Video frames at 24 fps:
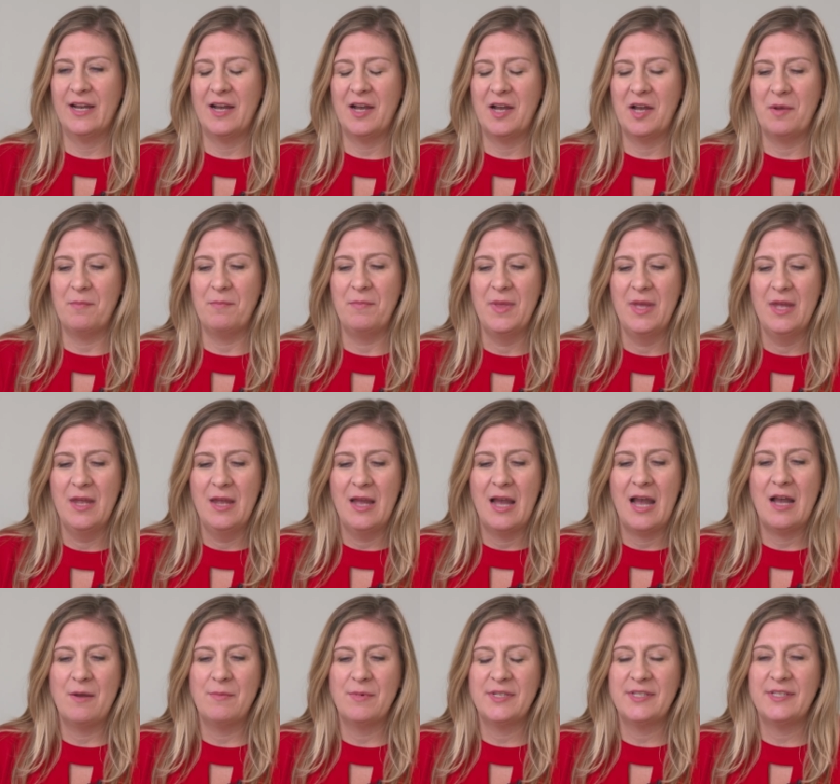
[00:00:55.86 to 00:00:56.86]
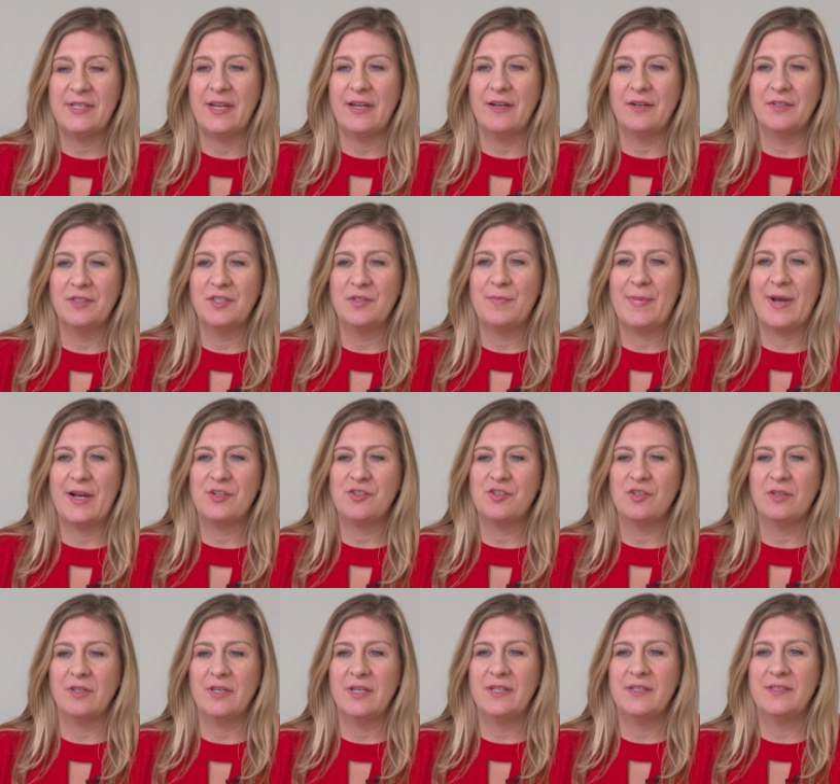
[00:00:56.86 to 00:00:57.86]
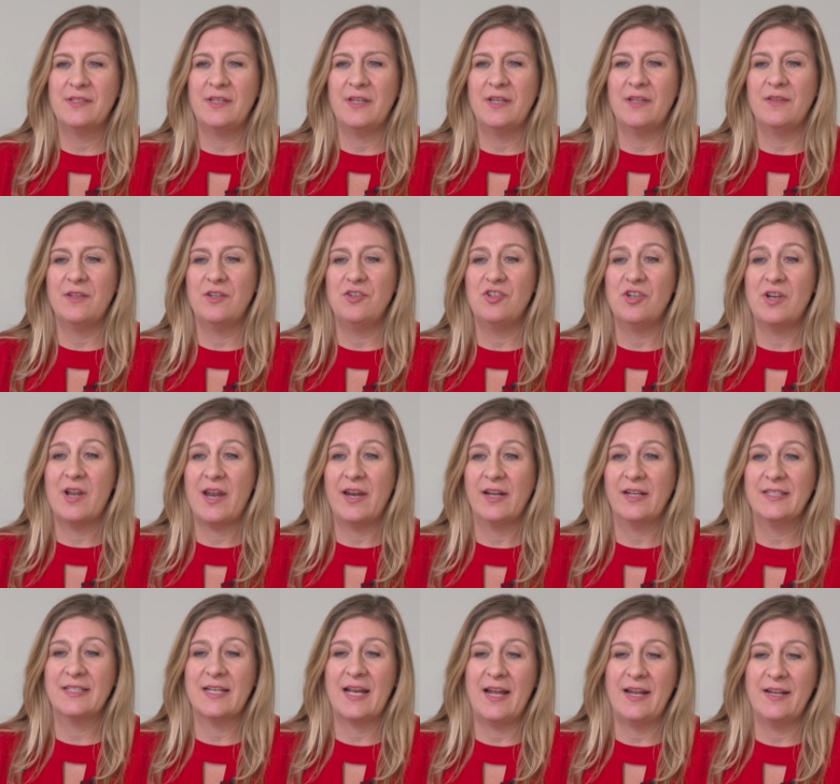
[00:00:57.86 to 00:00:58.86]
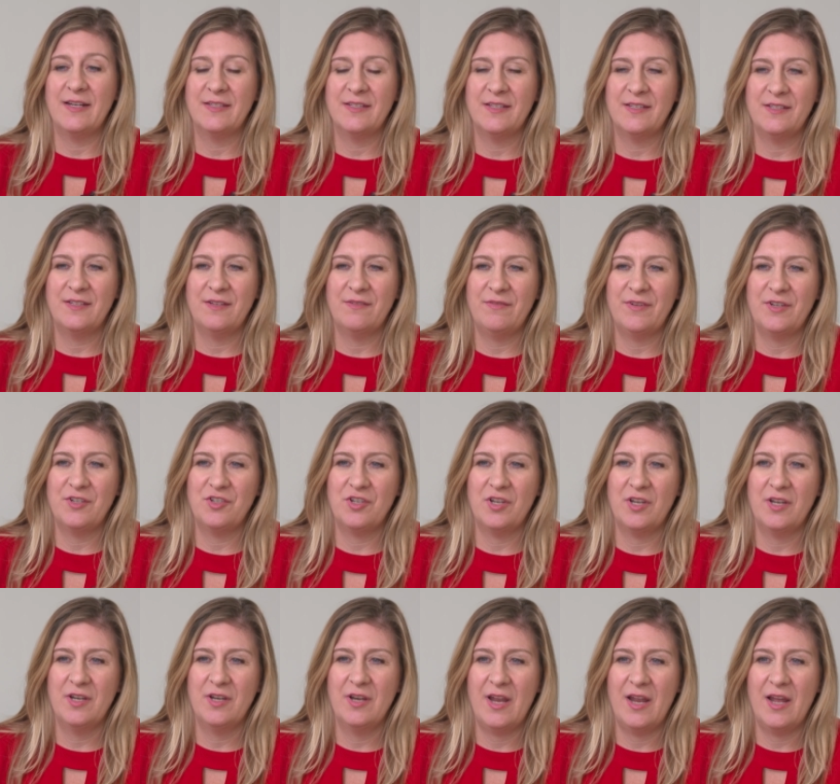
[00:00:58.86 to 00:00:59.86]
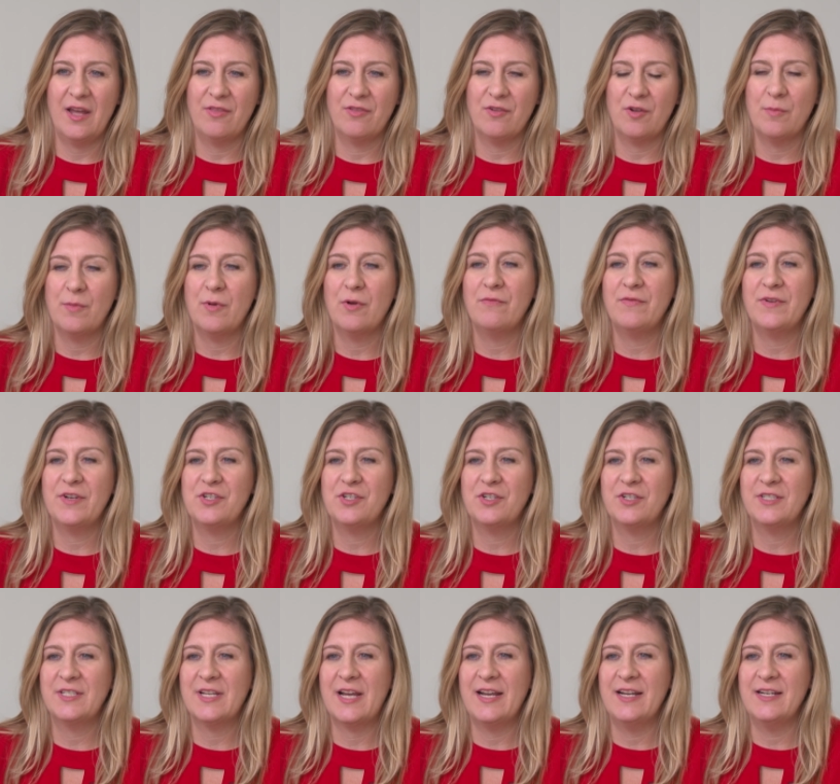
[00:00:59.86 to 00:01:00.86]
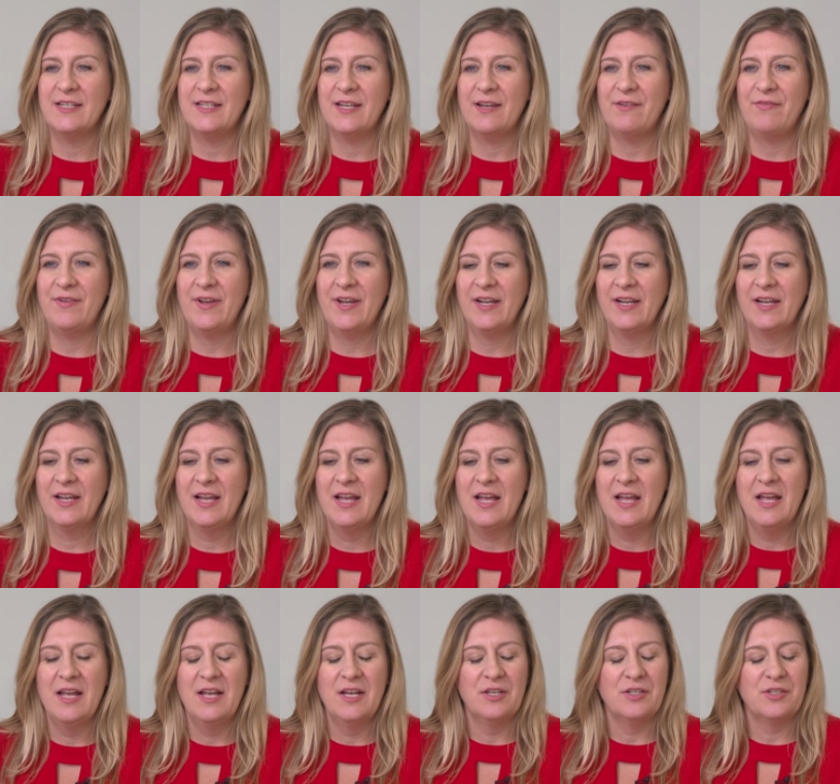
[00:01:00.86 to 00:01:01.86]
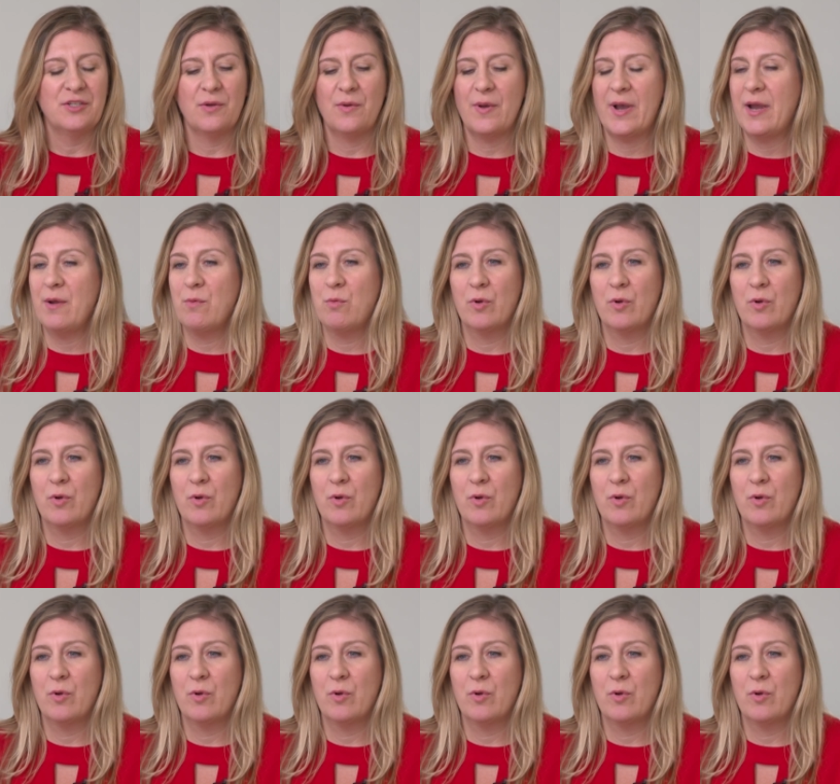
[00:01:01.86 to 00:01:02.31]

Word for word: um, I'm a sales specialist in the genetic sciences division at Thermo Fisher Scientific. So I